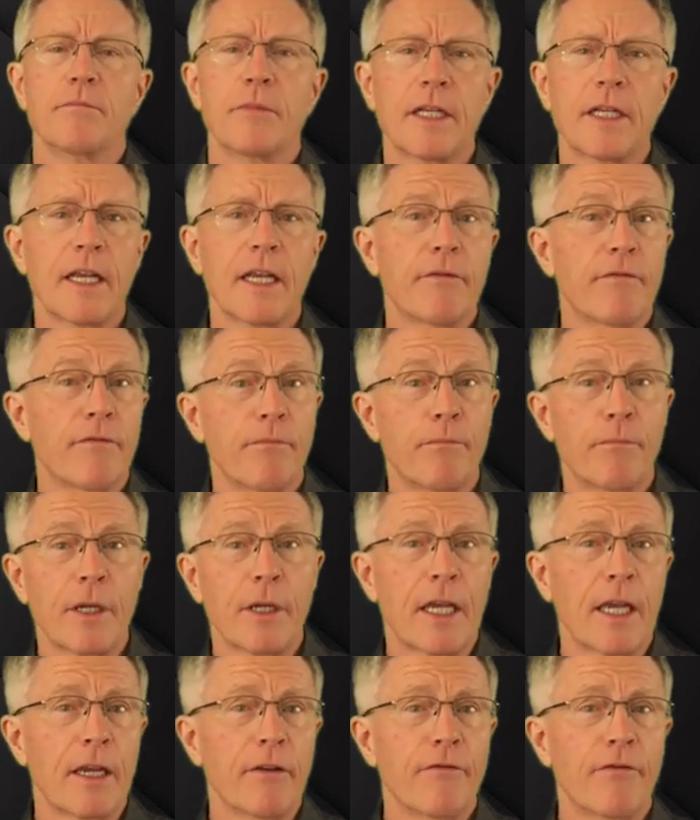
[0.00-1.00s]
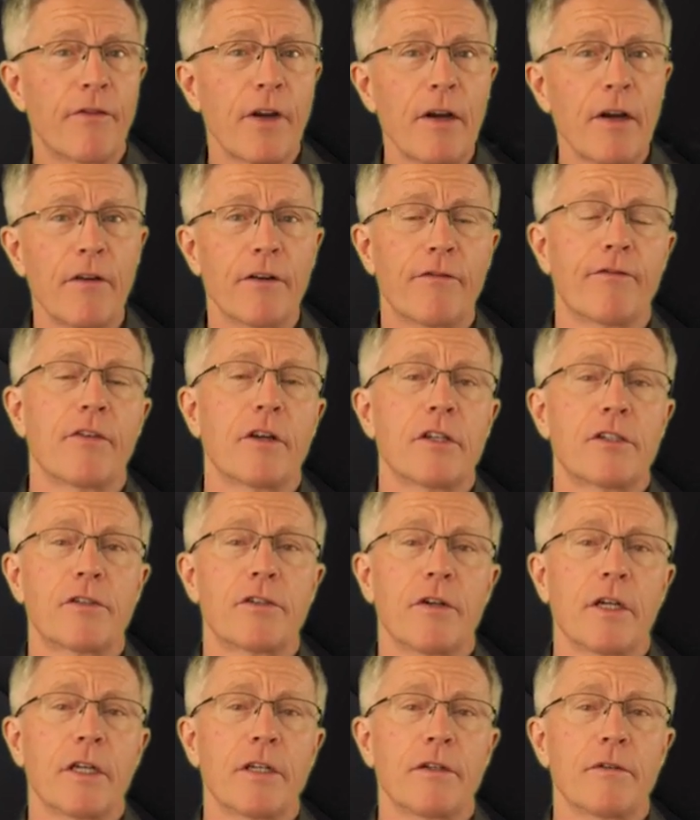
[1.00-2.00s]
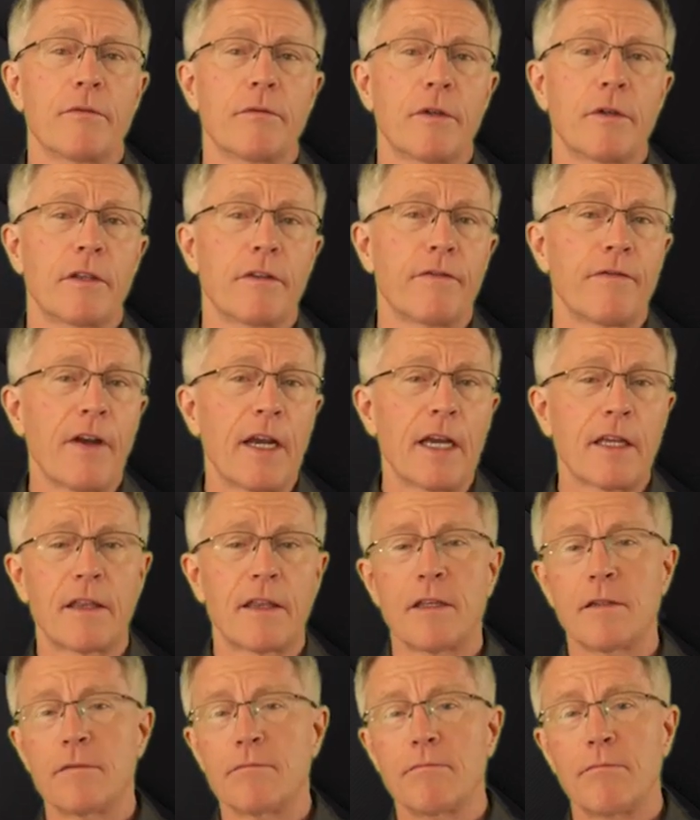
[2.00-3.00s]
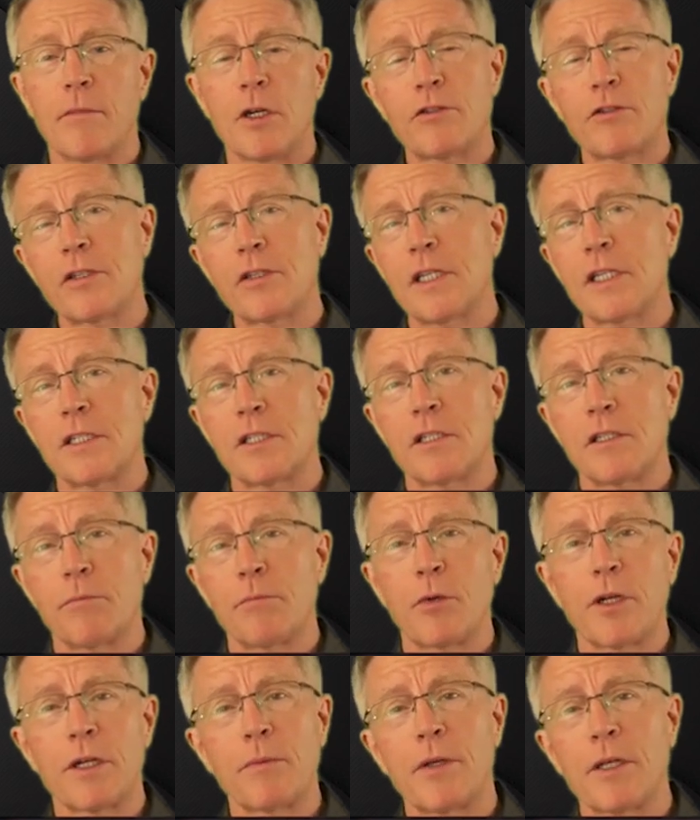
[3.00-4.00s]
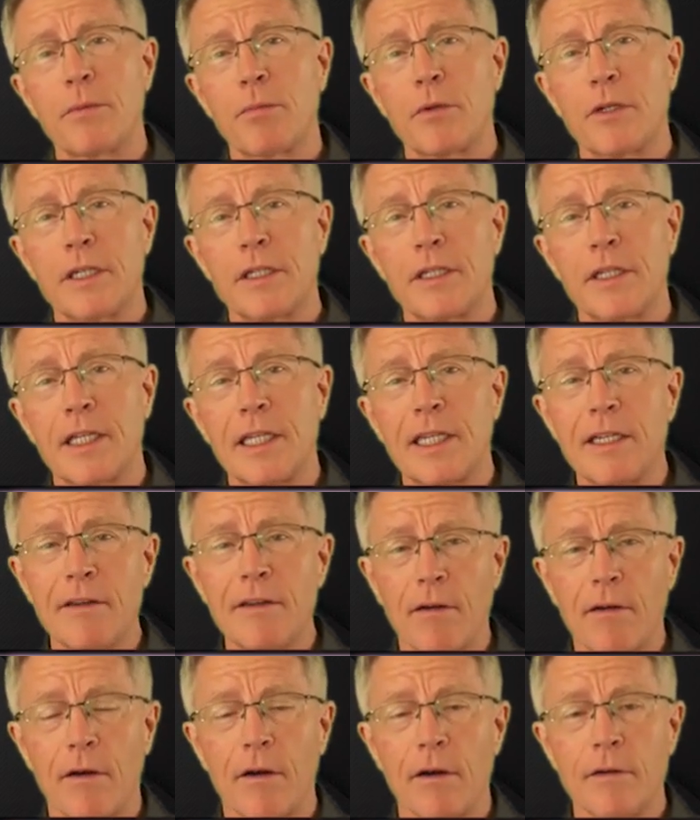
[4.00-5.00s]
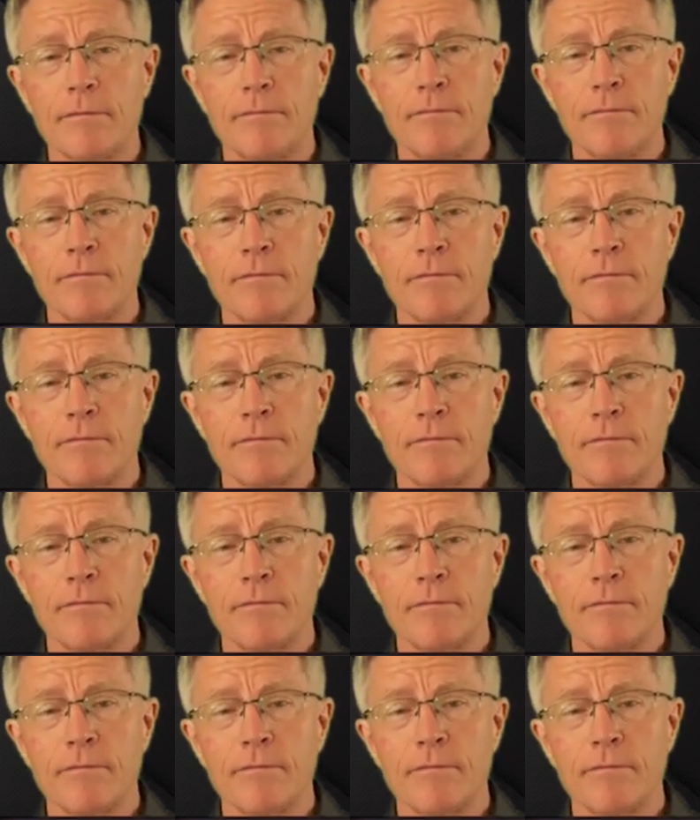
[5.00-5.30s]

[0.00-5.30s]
became very frustrated with the fact that most things that bring people into the ER